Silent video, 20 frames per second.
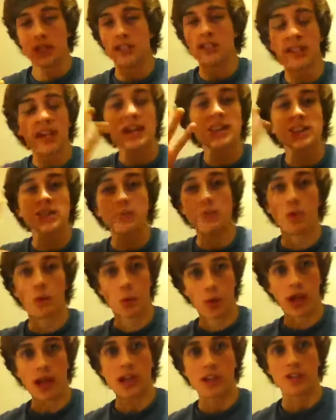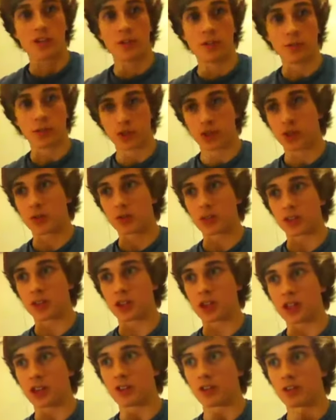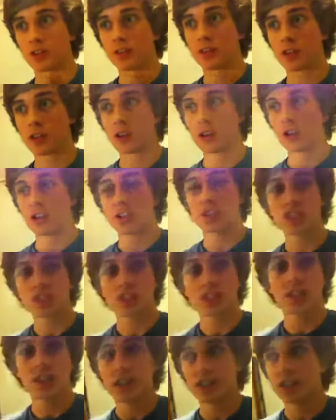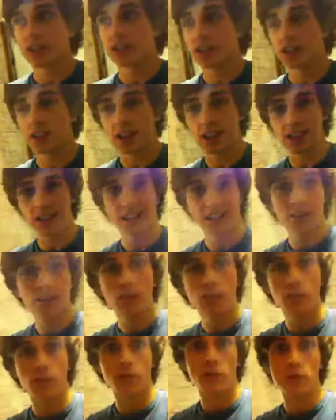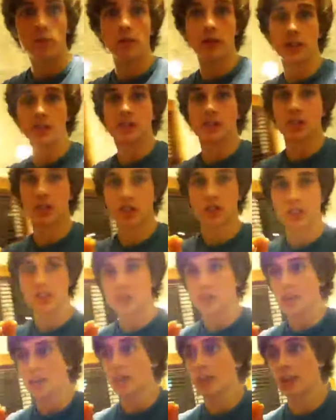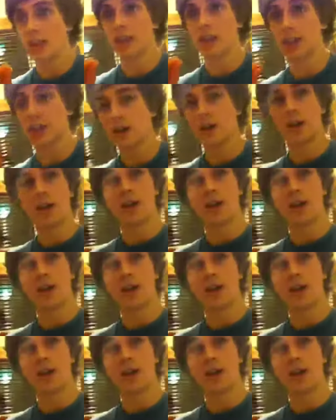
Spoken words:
gets them away from the troubles in life, just to like give them a few minutes to just think,